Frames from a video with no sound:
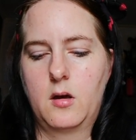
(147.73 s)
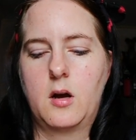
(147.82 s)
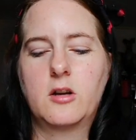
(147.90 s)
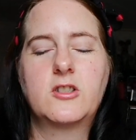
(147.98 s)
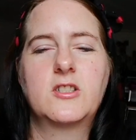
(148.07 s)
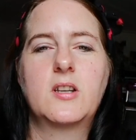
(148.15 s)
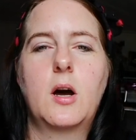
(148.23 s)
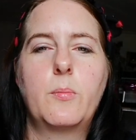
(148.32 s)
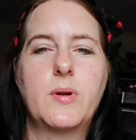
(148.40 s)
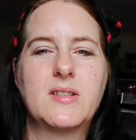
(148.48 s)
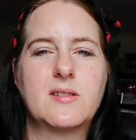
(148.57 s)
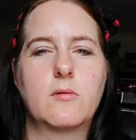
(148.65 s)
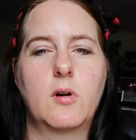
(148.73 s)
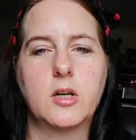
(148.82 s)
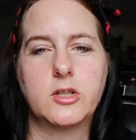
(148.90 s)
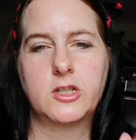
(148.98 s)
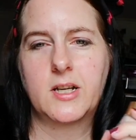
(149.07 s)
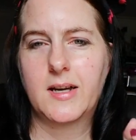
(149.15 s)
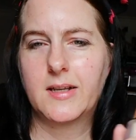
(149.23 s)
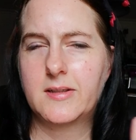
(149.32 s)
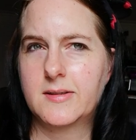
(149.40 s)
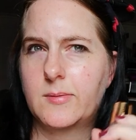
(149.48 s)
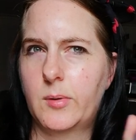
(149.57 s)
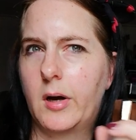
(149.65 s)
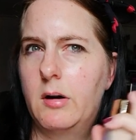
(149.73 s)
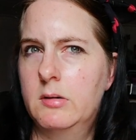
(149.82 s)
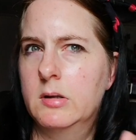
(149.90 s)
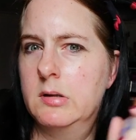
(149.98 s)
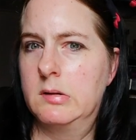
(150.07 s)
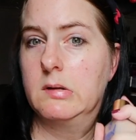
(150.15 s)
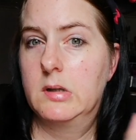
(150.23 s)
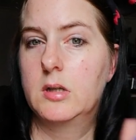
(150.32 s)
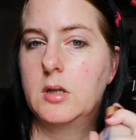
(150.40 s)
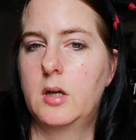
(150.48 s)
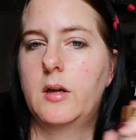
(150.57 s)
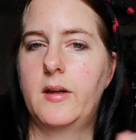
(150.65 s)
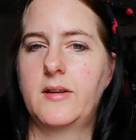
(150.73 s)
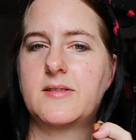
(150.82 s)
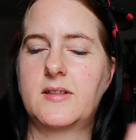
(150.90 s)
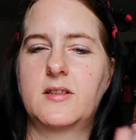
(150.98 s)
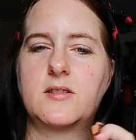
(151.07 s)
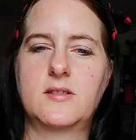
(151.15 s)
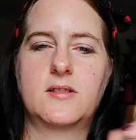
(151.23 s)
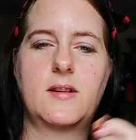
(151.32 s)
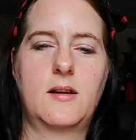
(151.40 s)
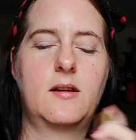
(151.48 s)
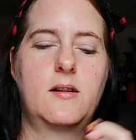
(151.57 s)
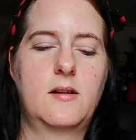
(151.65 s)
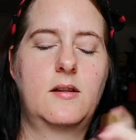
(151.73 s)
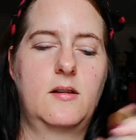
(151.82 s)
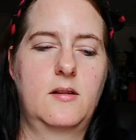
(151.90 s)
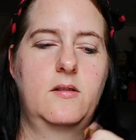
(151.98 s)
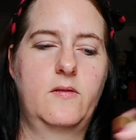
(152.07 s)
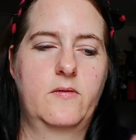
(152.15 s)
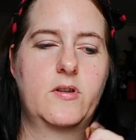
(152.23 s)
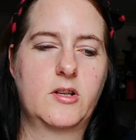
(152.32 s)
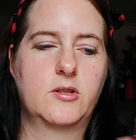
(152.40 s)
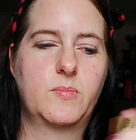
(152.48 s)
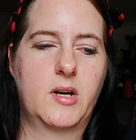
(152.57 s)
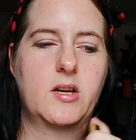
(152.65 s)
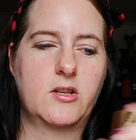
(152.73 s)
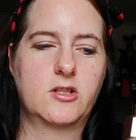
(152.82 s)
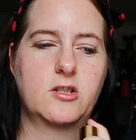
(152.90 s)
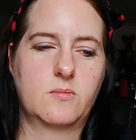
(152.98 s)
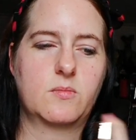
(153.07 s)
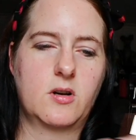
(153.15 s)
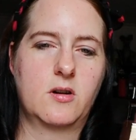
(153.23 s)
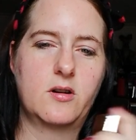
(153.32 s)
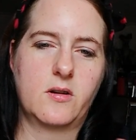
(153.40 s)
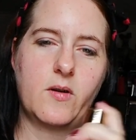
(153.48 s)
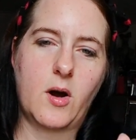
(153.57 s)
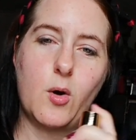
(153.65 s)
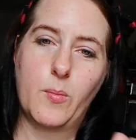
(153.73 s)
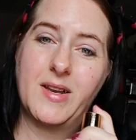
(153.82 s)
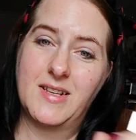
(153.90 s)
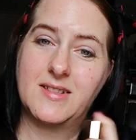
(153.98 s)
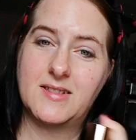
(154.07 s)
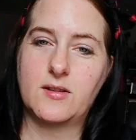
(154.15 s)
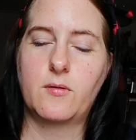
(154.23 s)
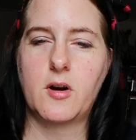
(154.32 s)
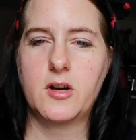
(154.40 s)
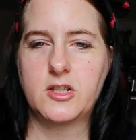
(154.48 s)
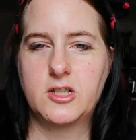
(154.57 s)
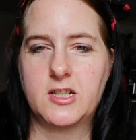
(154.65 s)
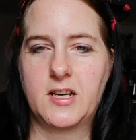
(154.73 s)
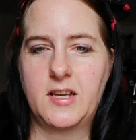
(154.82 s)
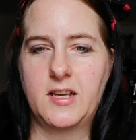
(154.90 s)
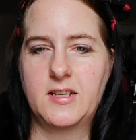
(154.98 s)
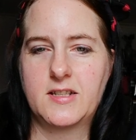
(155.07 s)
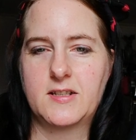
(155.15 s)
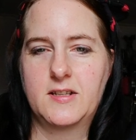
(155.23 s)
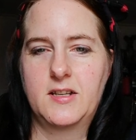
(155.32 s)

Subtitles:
I just hope it's the right shade as well. It says Fresh Beige. I'm kind of hoping it's the right shade.